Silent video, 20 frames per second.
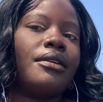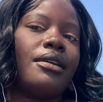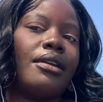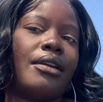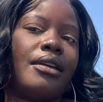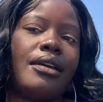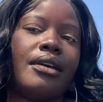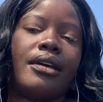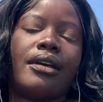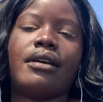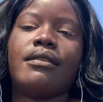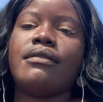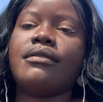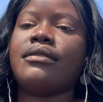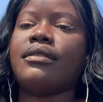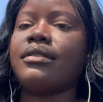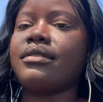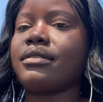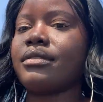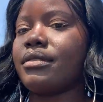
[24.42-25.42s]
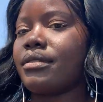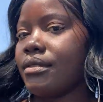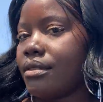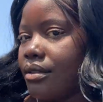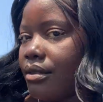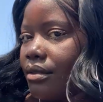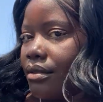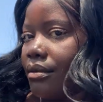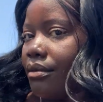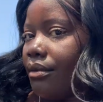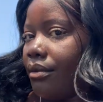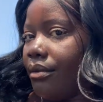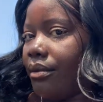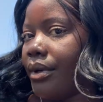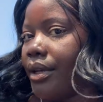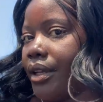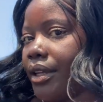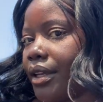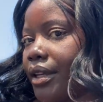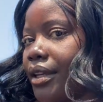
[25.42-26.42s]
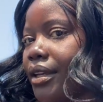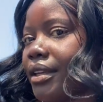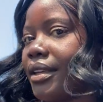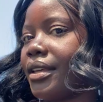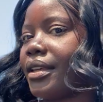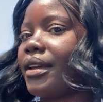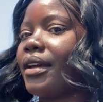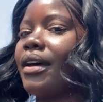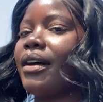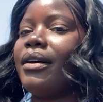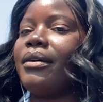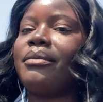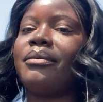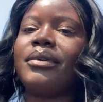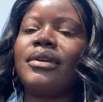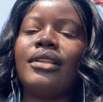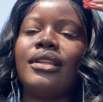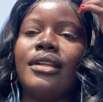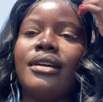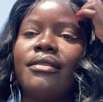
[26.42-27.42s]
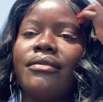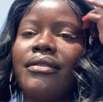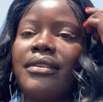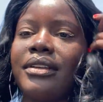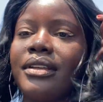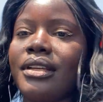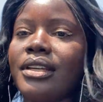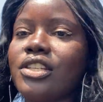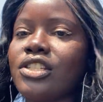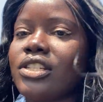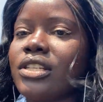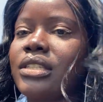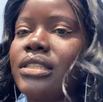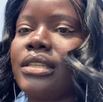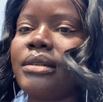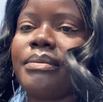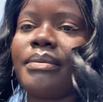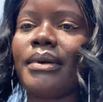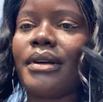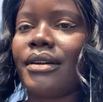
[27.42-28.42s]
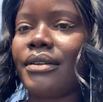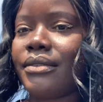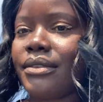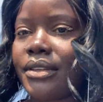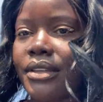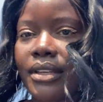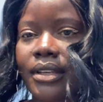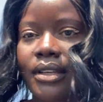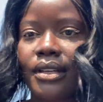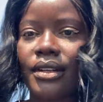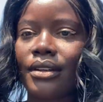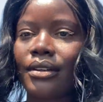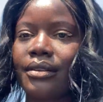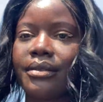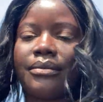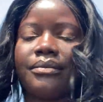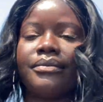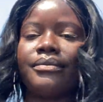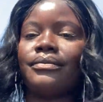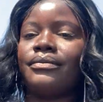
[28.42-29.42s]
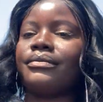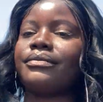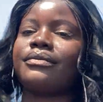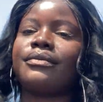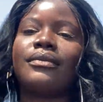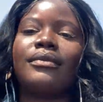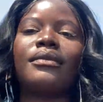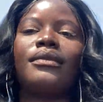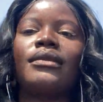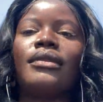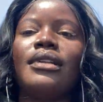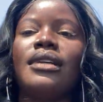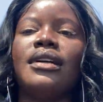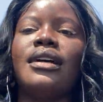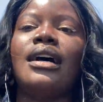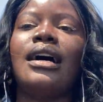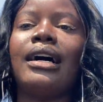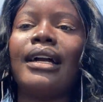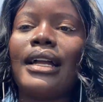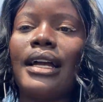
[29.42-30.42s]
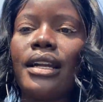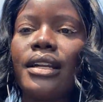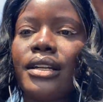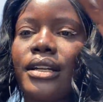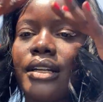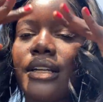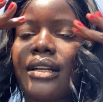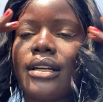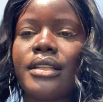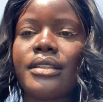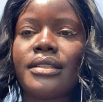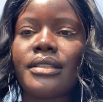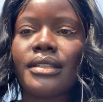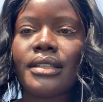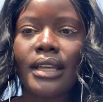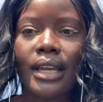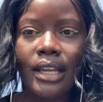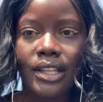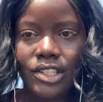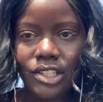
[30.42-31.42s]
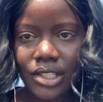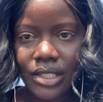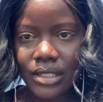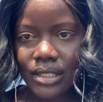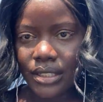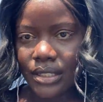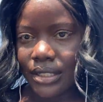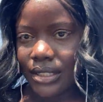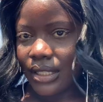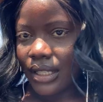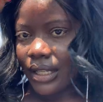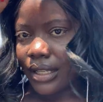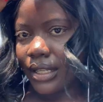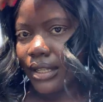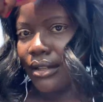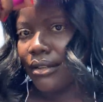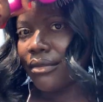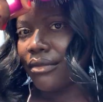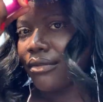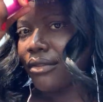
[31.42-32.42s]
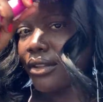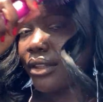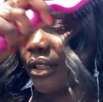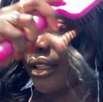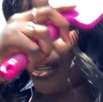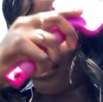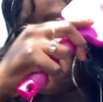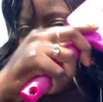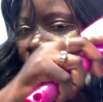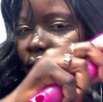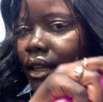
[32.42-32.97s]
Yeah, I have this new wig. Are we loving it? Je sais pas. Okay, come. I gotta cut the edges and stuff and like